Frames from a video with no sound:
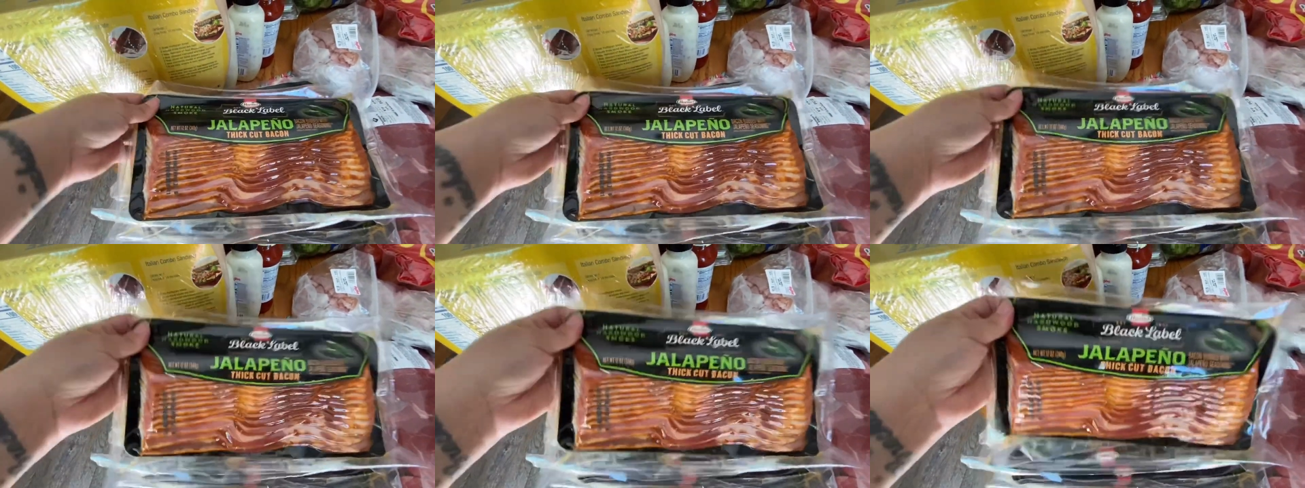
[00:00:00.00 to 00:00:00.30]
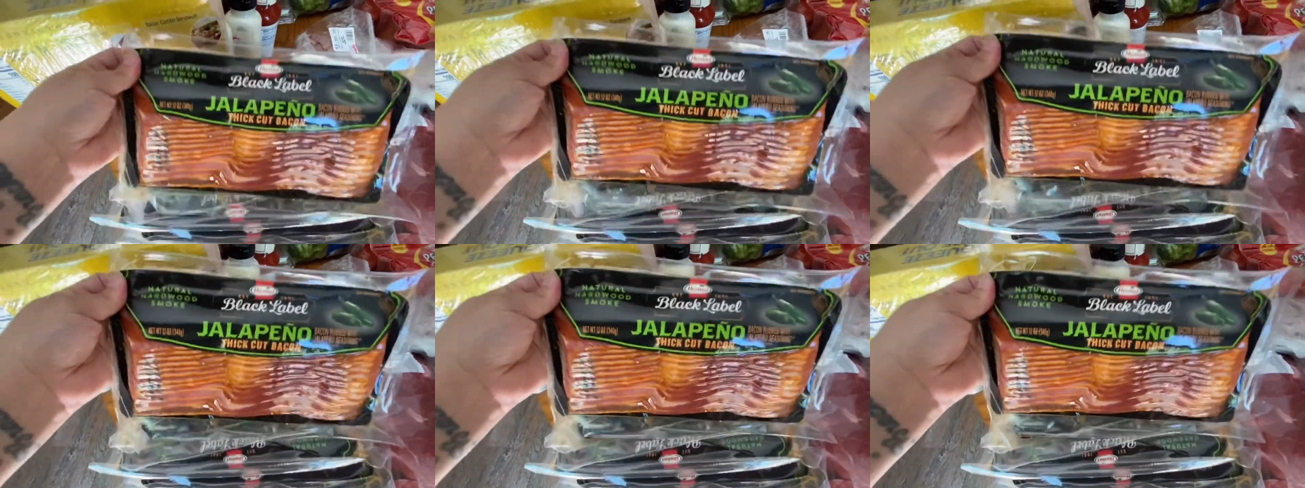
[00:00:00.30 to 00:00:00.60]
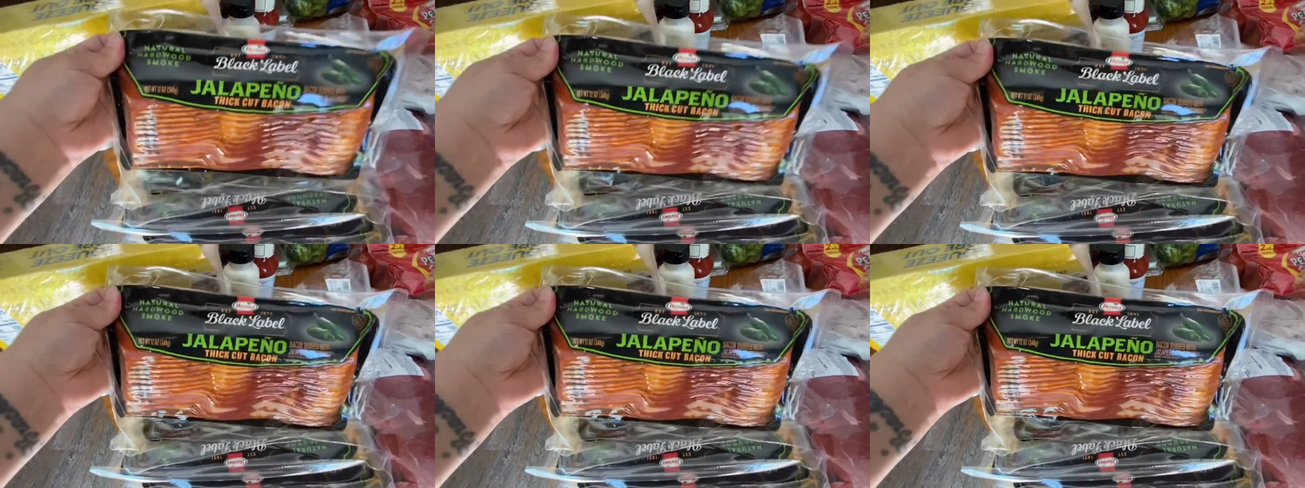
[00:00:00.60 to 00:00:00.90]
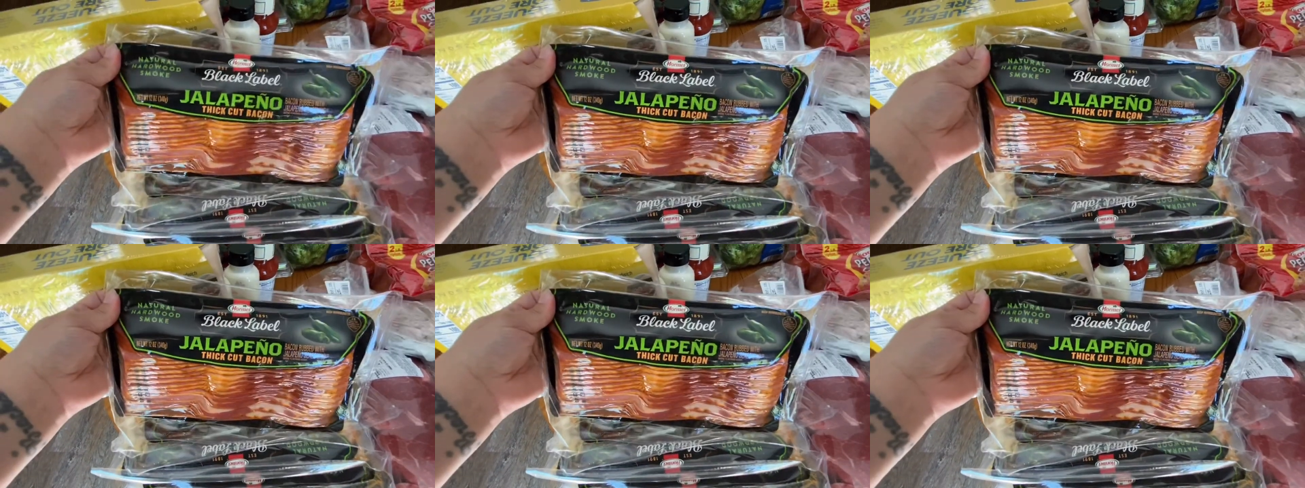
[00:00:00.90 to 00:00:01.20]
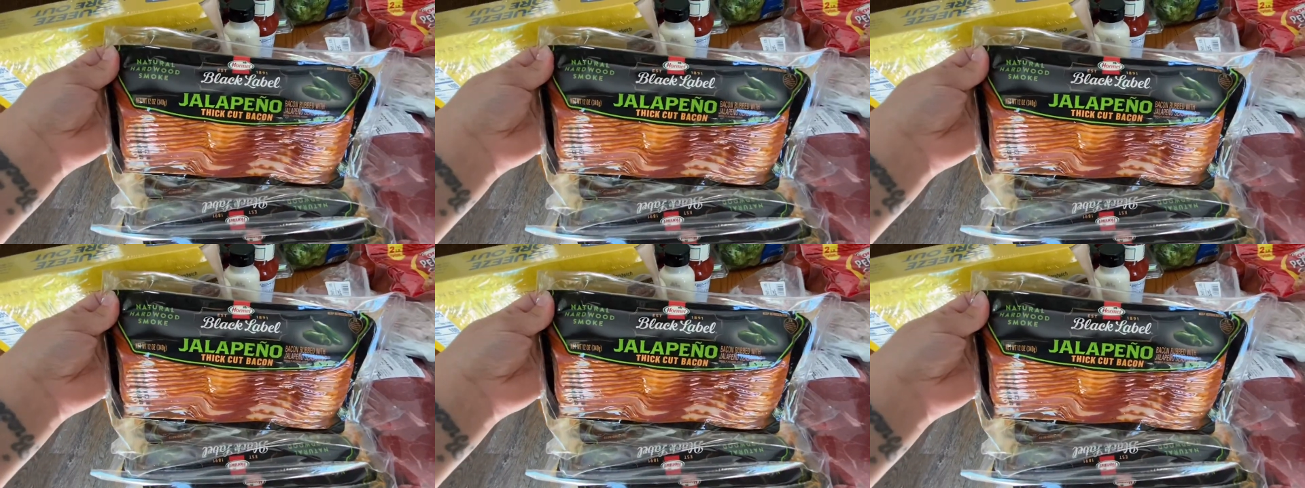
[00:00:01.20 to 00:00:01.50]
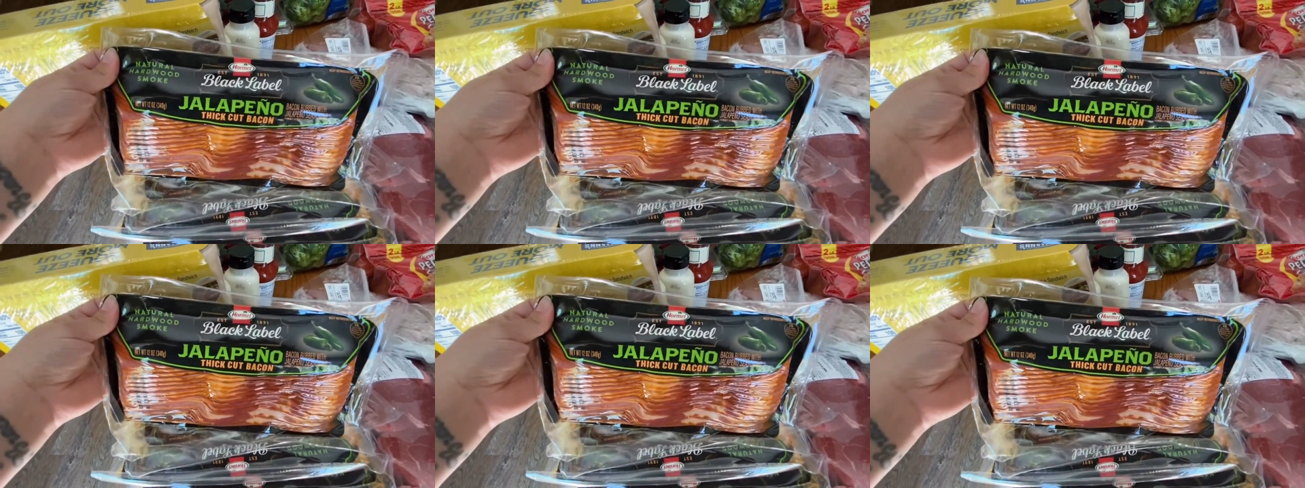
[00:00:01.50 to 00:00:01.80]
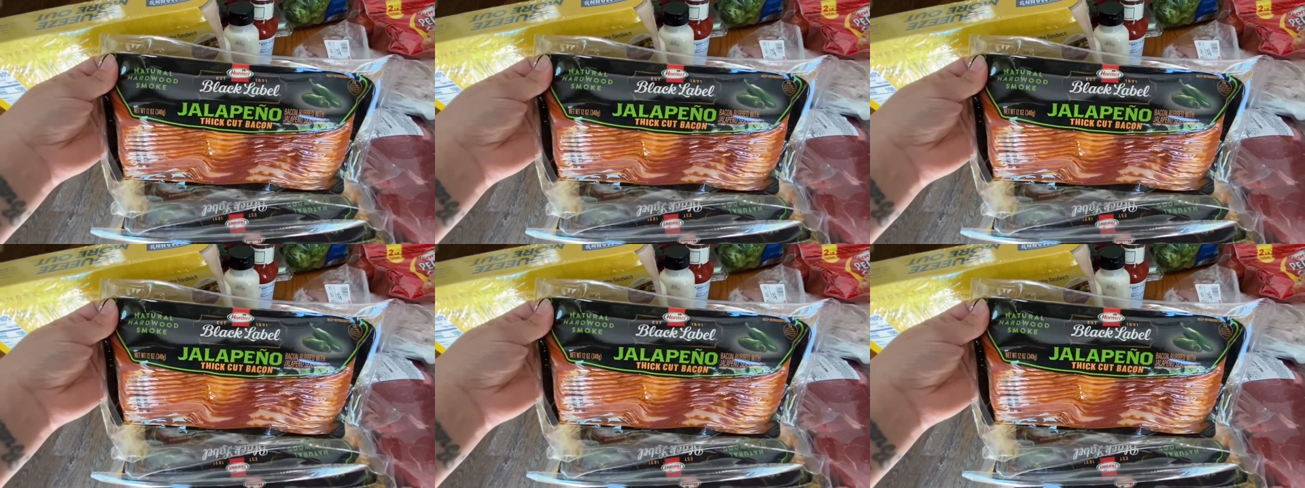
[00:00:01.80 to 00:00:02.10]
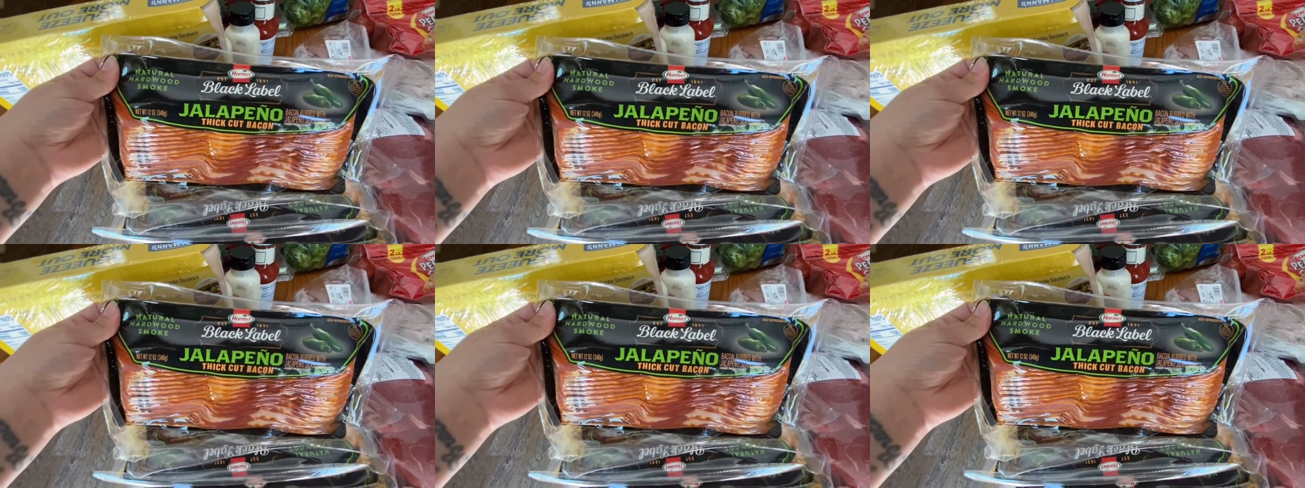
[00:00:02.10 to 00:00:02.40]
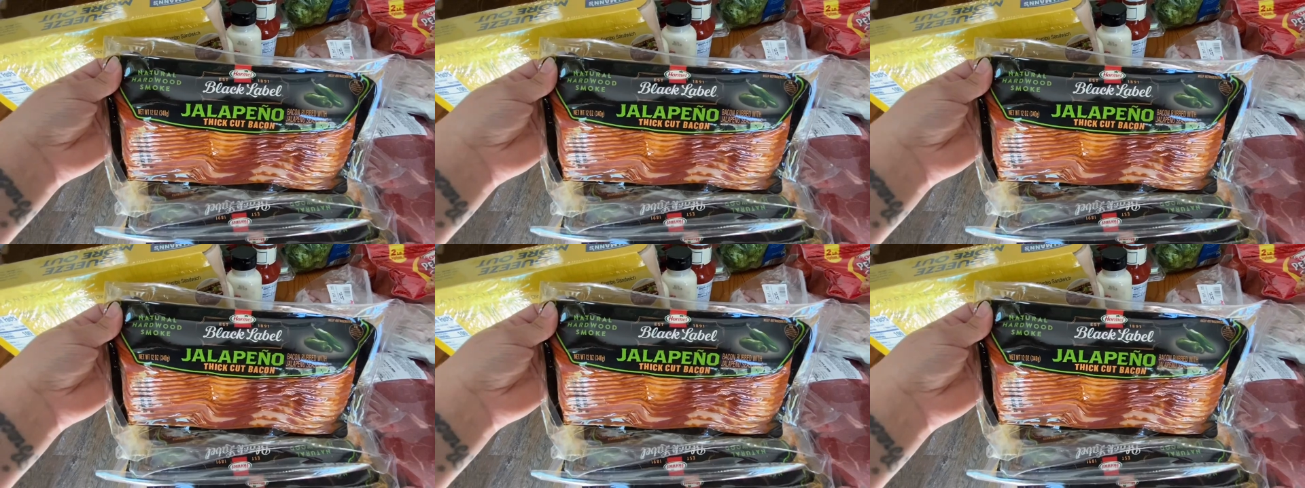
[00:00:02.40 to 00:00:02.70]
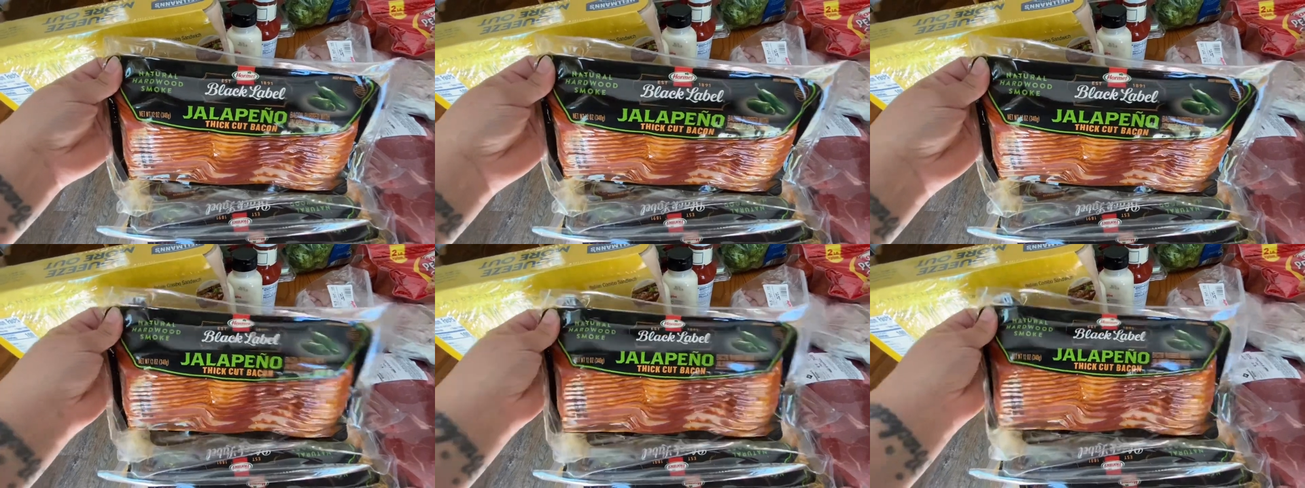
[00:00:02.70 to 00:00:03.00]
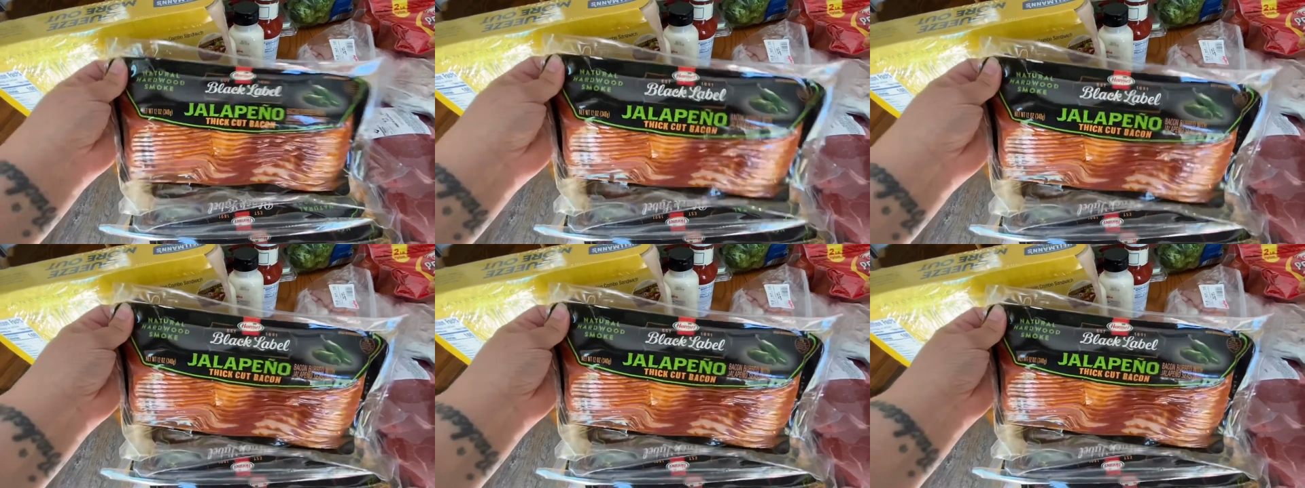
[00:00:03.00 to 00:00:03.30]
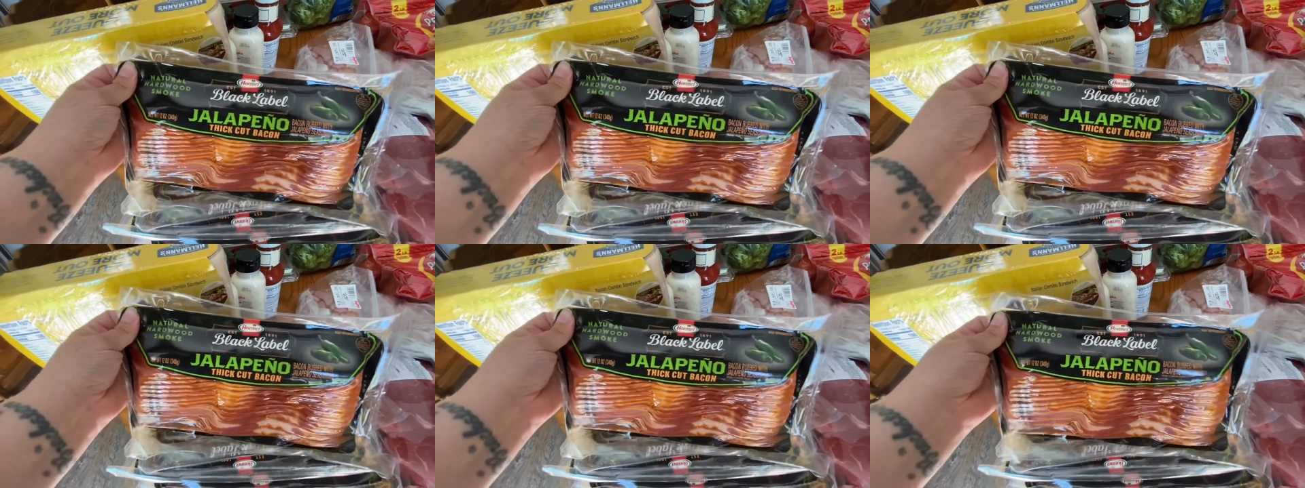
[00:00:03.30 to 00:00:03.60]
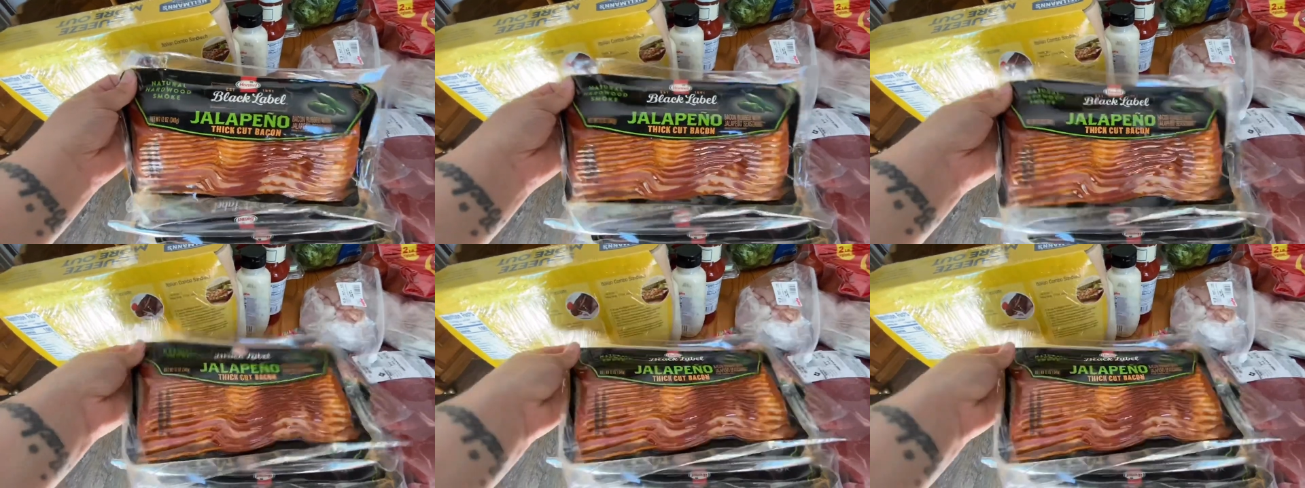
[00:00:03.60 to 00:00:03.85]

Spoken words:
(no speaker visible)